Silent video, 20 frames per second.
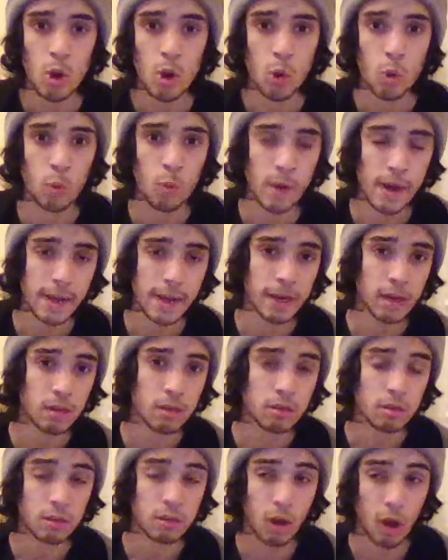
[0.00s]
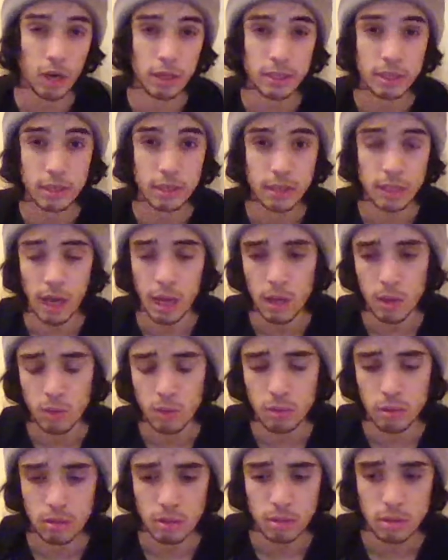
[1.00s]
when knocked
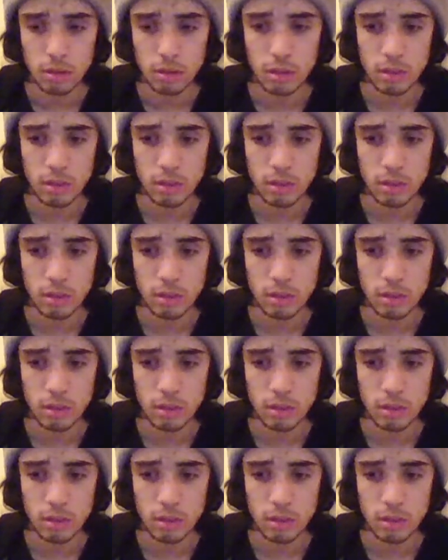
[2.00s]
down,